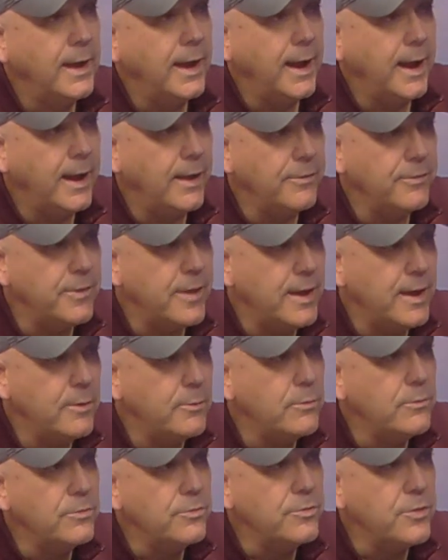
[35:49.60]
And
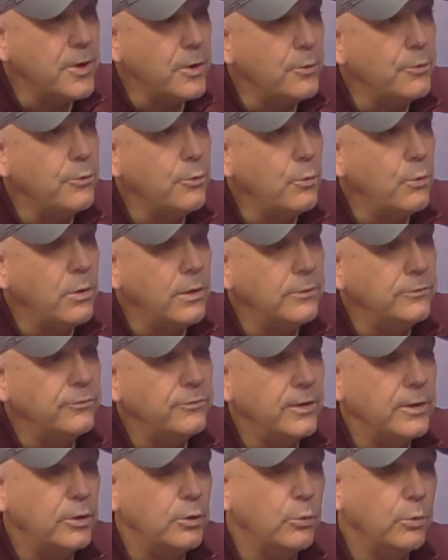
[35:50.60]
they, they're the
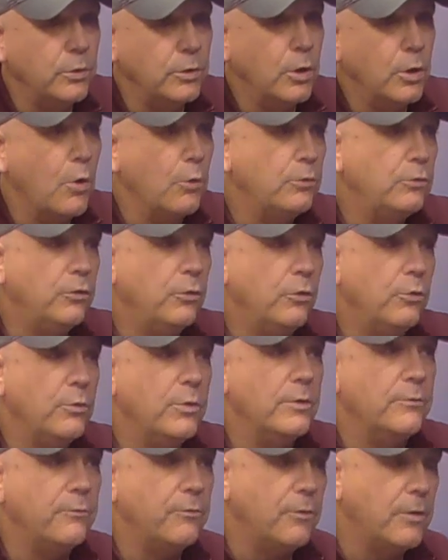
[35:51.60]
ones that you would go
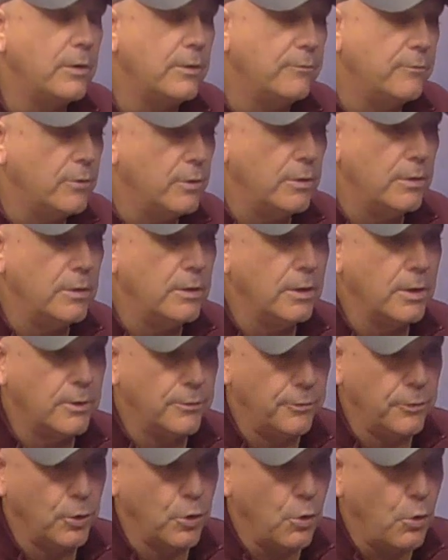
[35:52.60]
to in front of a, a
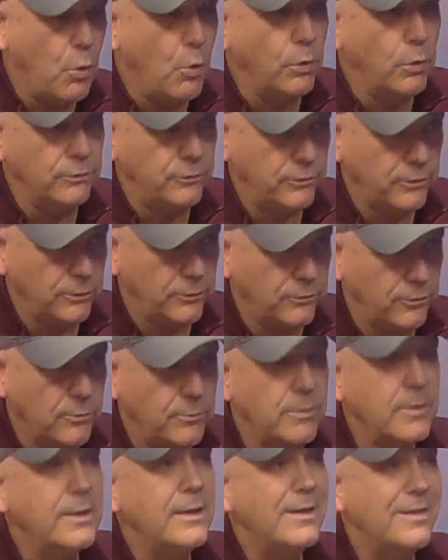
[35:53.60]
the court
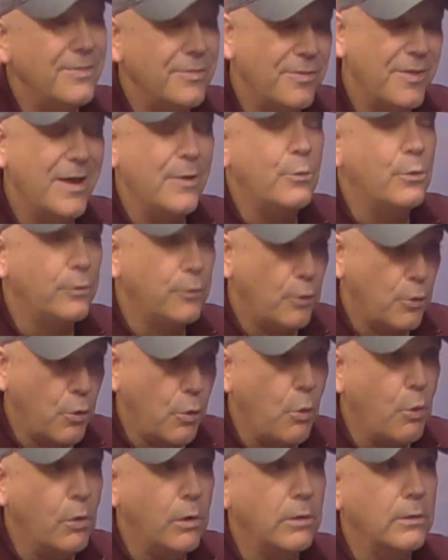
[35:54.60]
system they were the
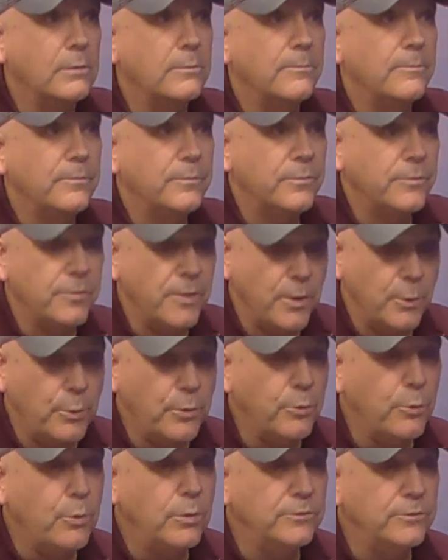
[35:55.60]
court. They
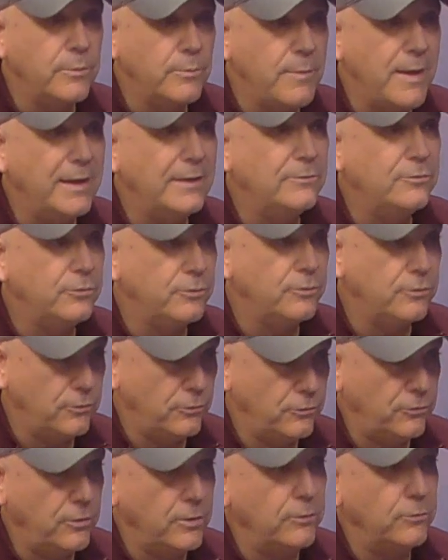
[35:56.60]
were the ones that makes the
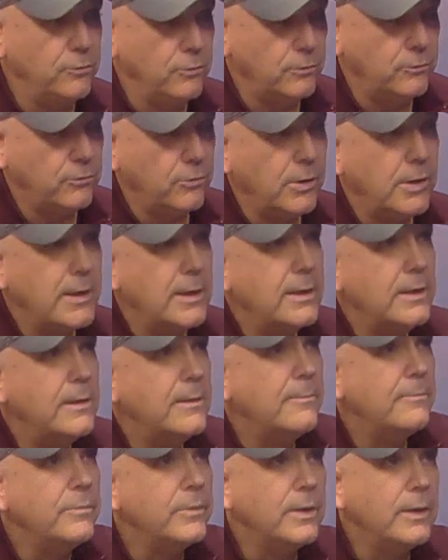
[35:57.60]
decisions.
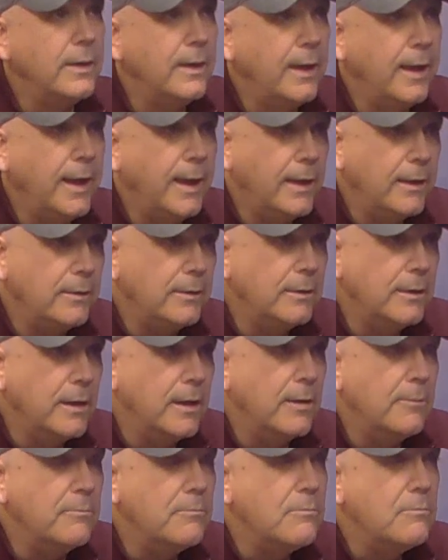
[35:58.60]
And
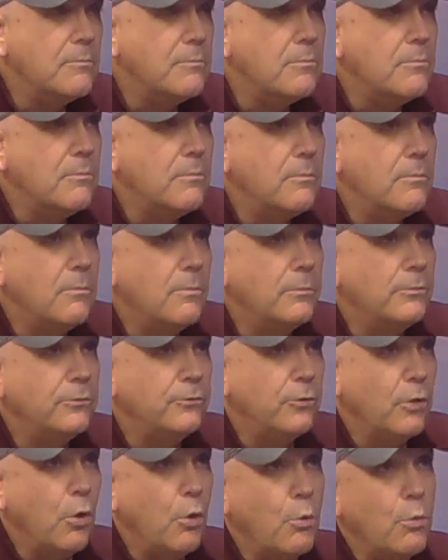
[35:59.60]
uh,
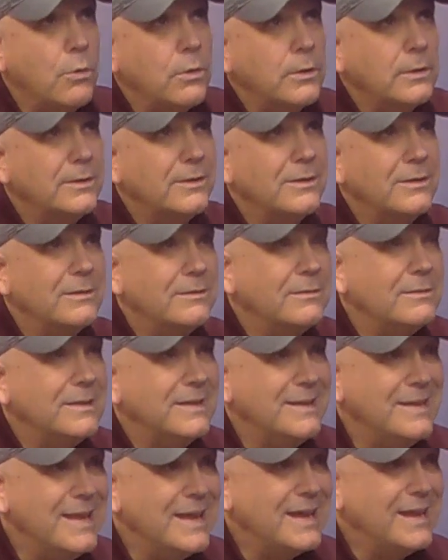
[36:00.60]
so
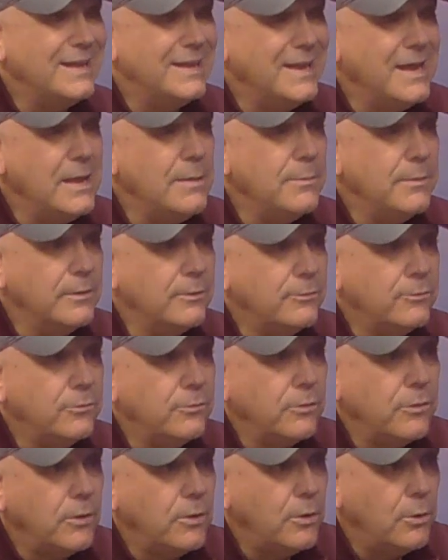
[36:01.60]

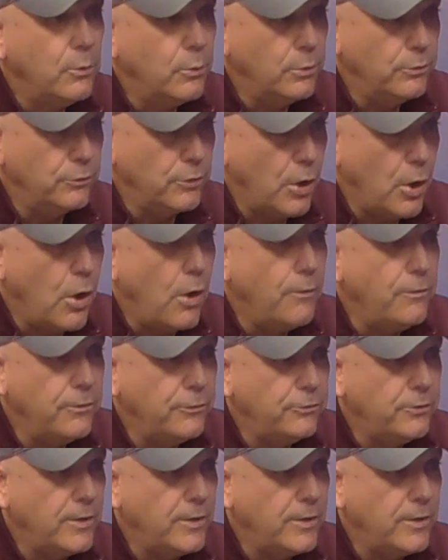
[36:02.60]
Nicodemus was on